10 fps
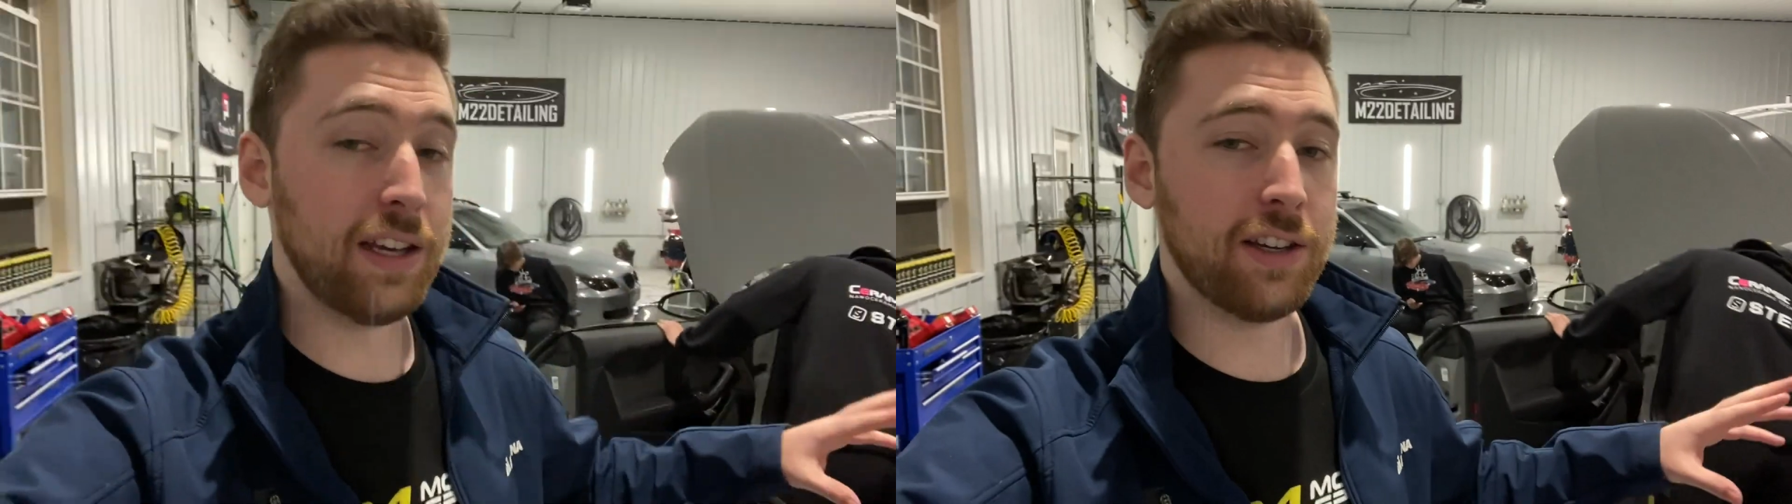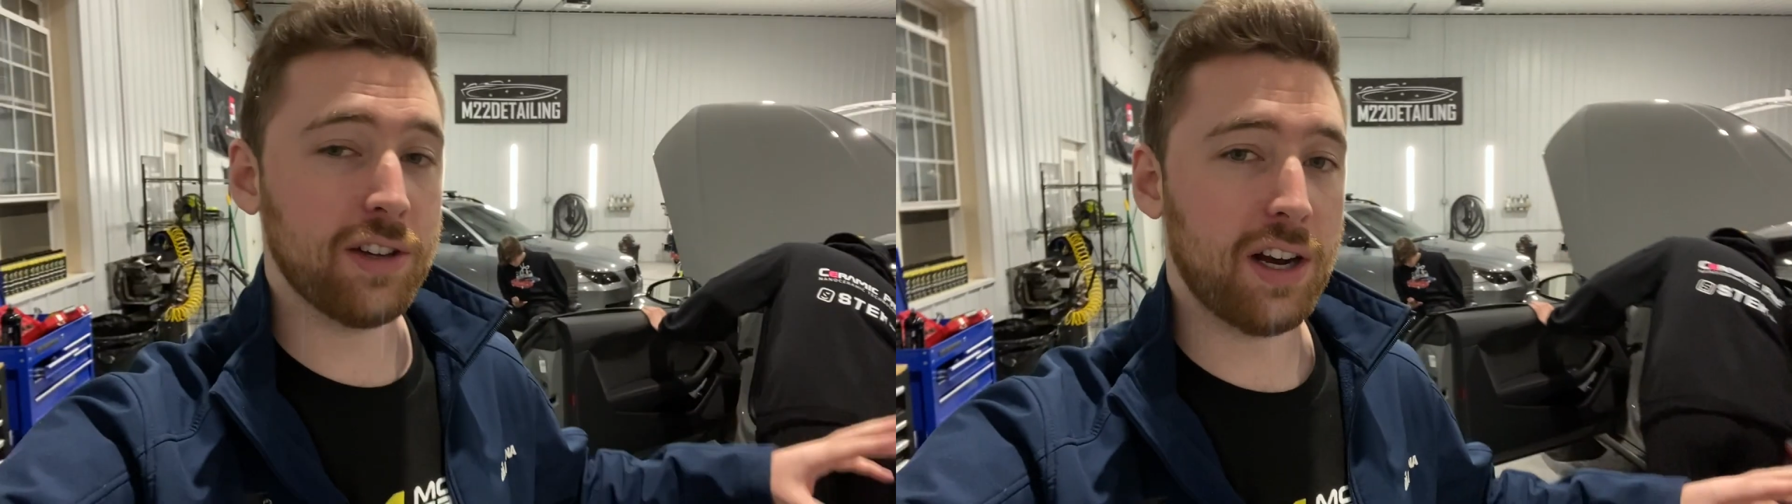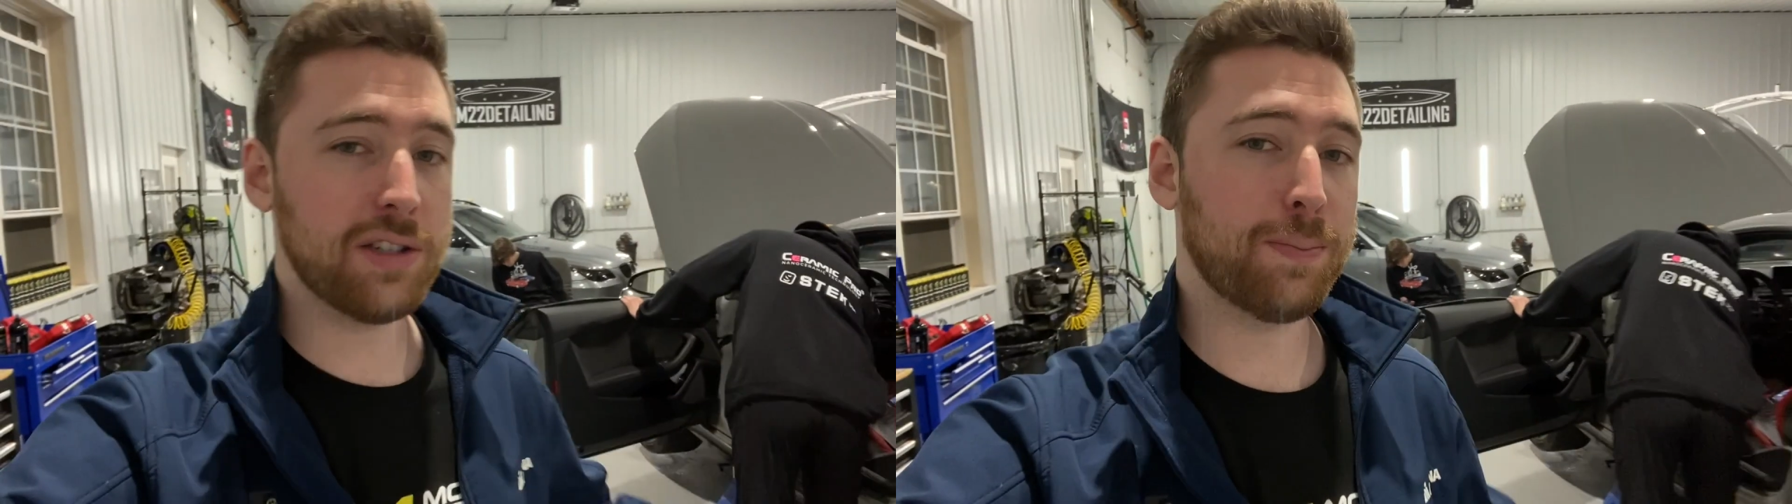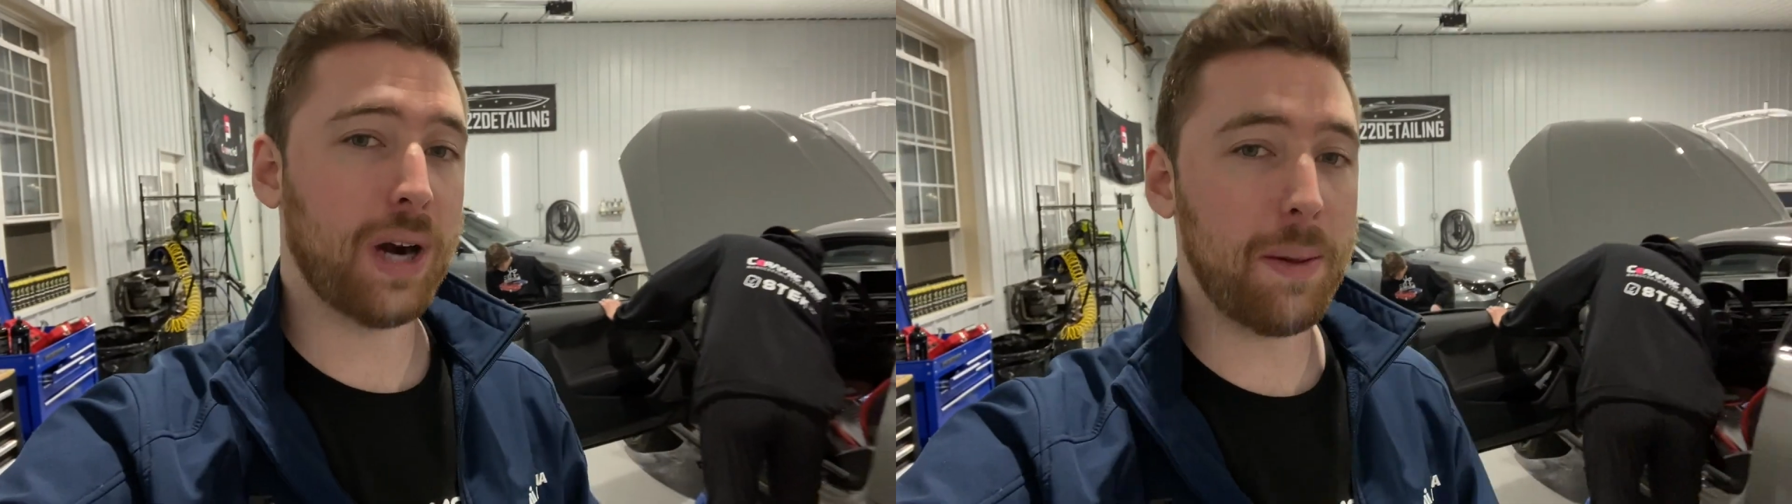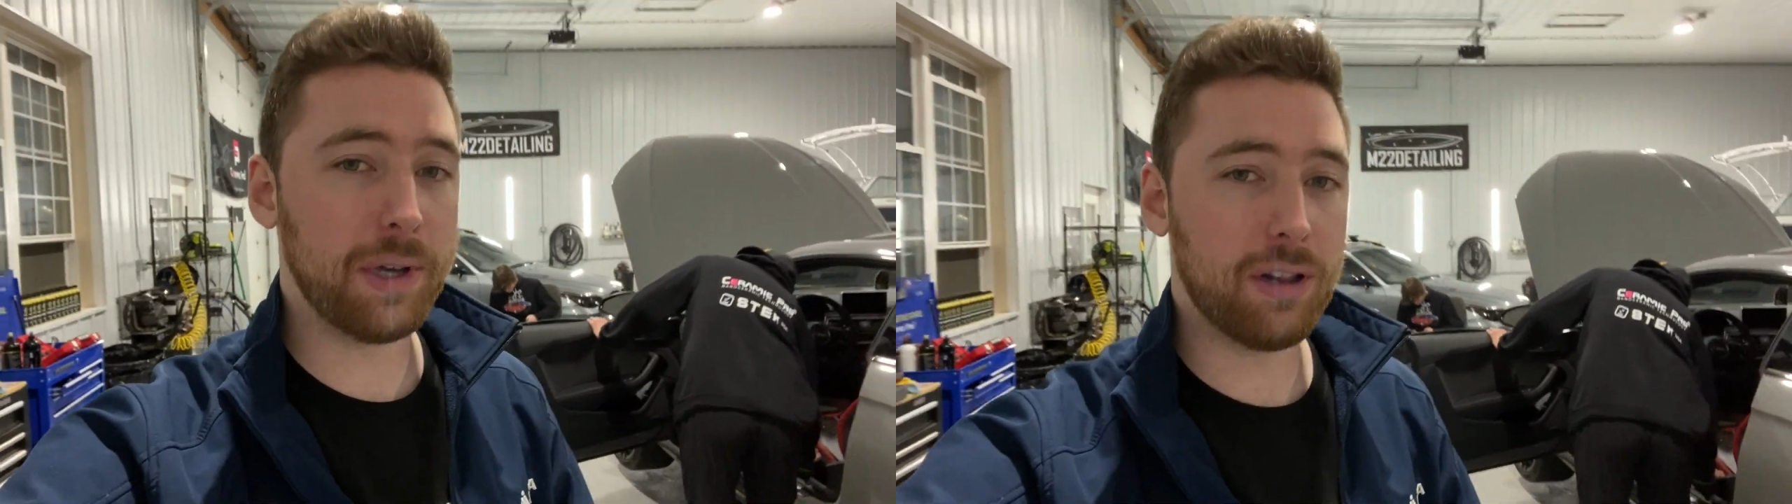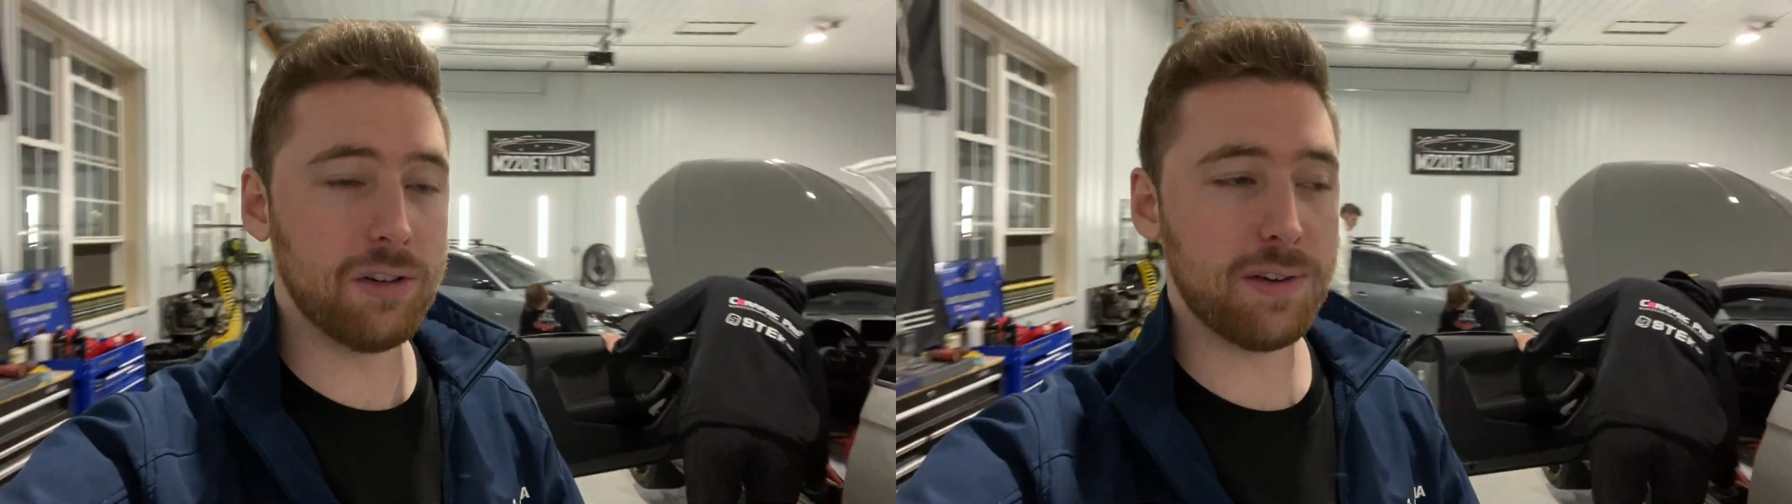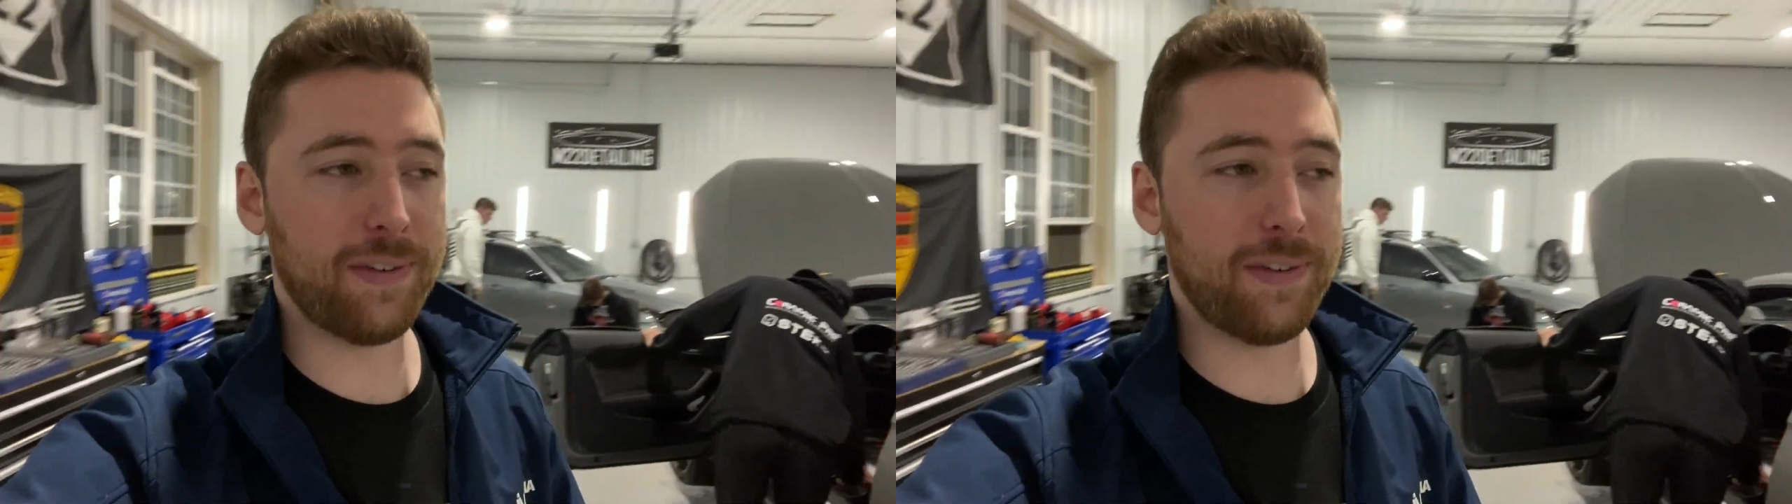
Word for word: the exhaust, probably close to